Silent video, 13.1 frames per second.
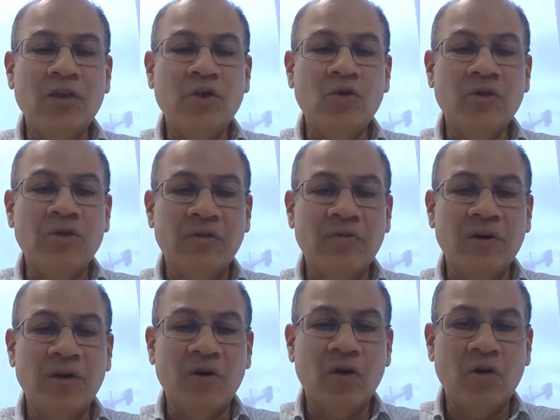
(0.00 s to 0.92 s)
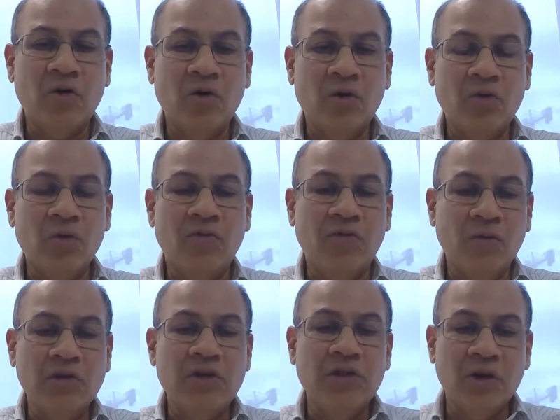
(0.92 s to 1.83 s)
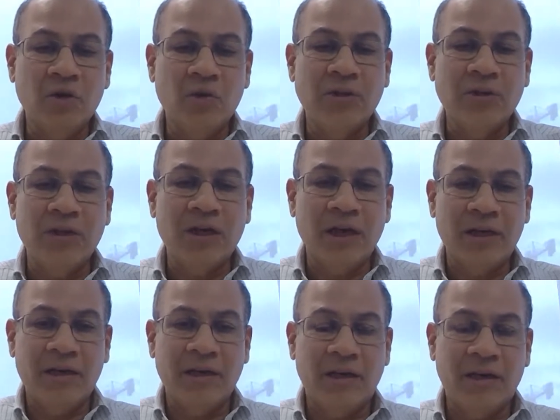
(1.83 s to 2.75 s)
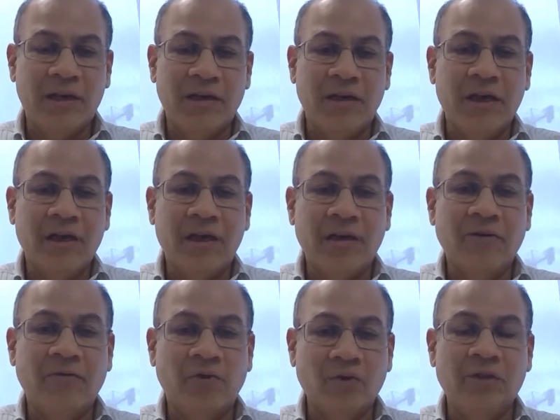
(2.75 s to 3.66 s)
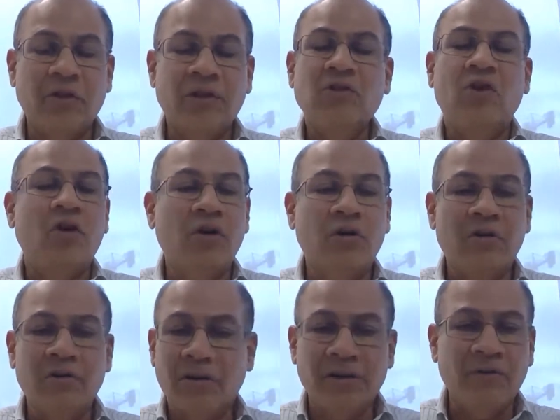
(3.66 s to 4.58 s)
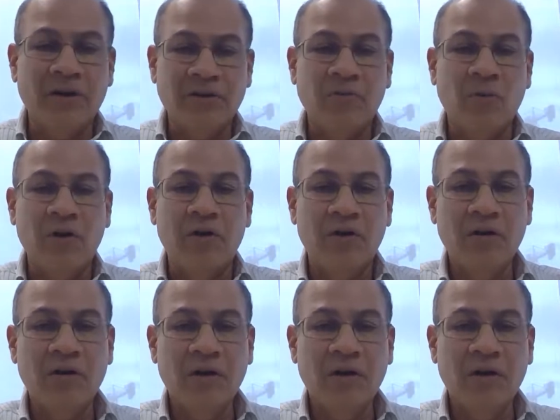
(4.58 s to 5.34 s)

should someone not go to a full service guy like an Infosys or even a smaller